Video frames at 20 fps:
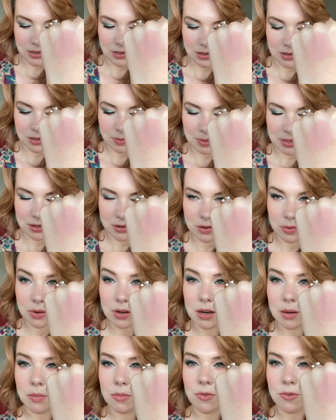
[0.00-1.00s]
especially when
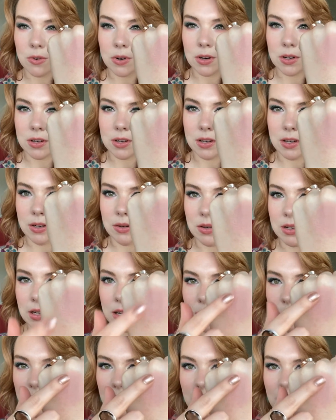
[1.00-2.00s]
I'm first using
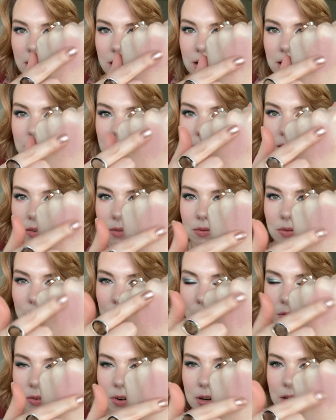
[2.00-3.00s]
a palette for
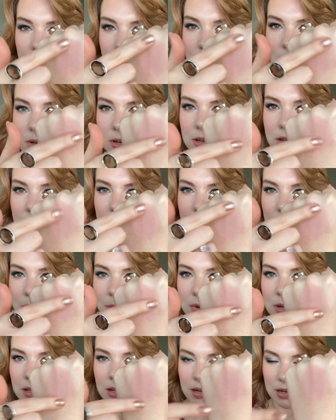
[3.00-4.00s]
the very first time,
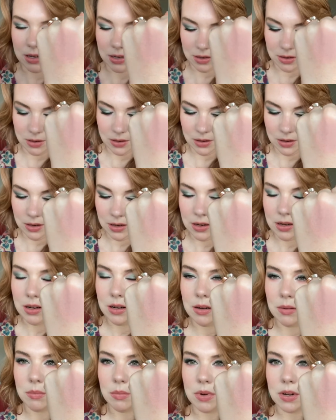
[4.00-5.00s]
I like to
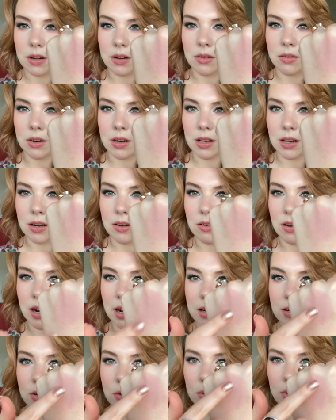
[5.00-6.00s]
build really
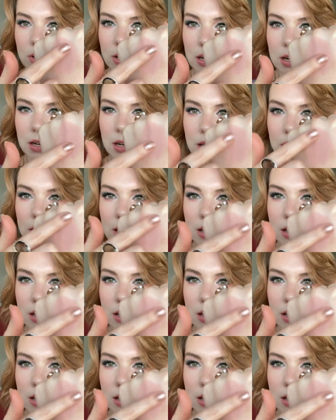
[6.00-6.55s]
gradually.